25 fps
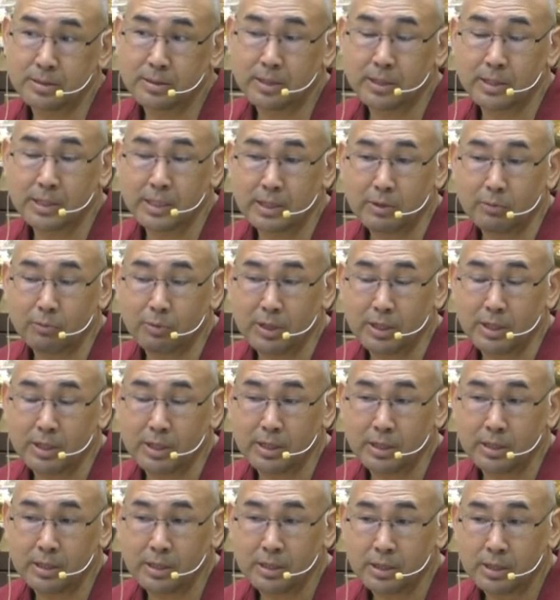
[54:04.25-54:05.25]

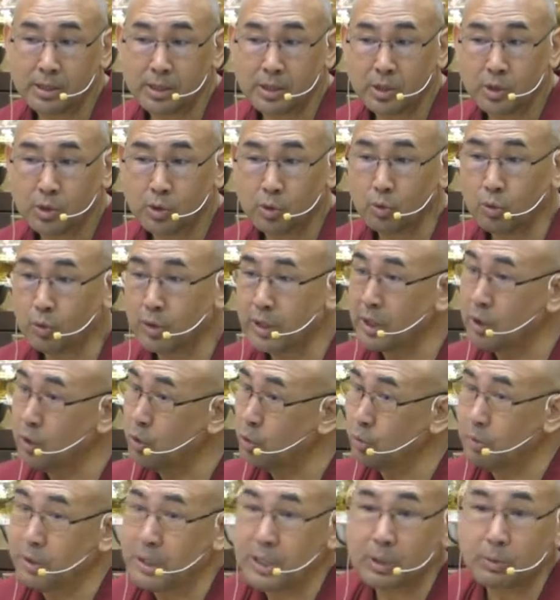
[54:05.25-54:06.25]
Otherwise, you can do
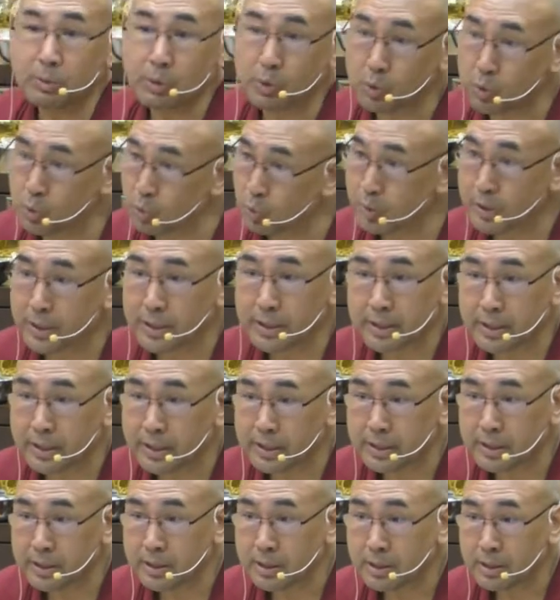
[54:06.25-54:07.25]
whatever you want,
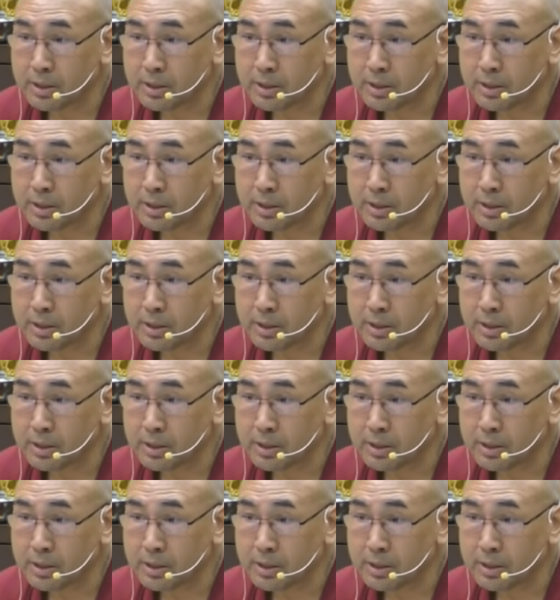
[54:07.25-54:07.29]
right?